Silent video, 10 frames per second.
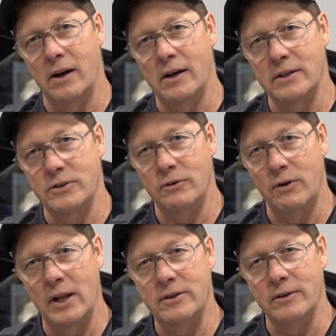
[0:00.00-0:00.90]
on is the
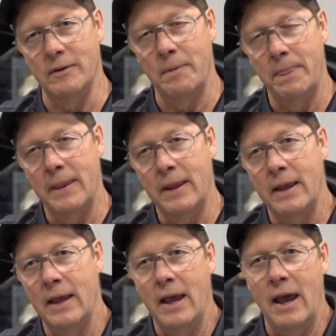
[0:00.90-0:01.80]
rental.
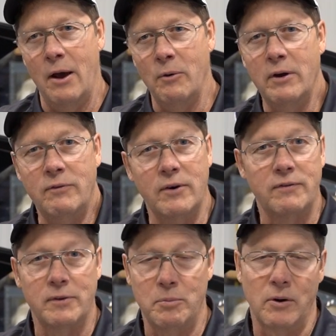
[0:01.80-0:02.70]
However,
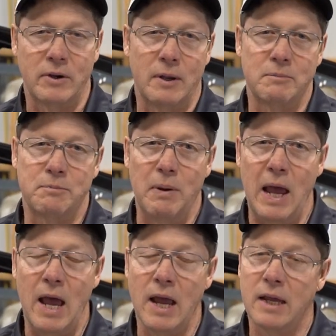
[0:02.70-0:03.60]
if the boat comes
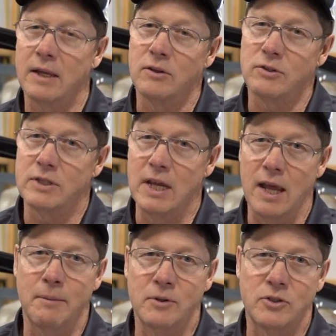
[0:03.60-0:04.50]
back and there's
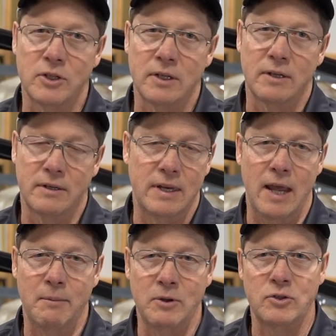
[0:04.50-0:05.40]

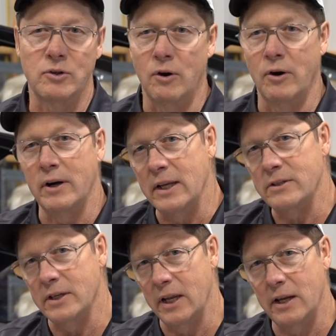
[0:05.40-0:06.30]
damage or
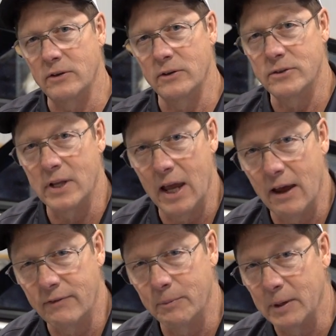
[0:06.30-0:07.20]
incidentals that
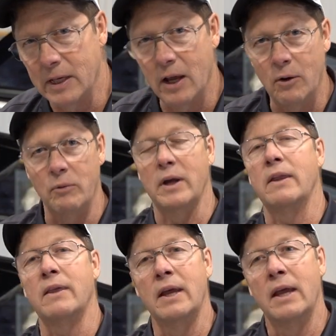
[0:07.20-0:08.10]
have to be dealt
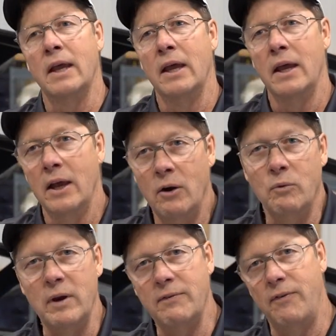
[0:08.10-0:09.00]
with,
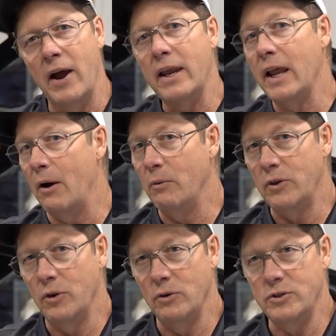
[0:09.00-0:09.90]
we find out
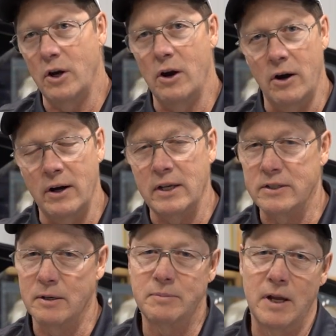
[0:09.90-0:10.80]
what those are, and
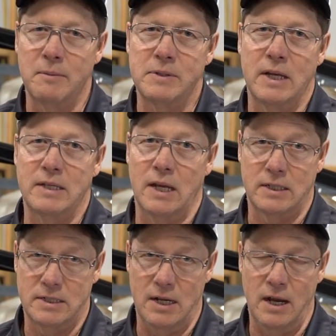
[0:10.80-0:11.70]
sometimes that
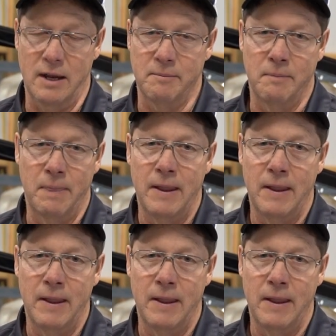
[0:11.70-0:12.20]
takes time.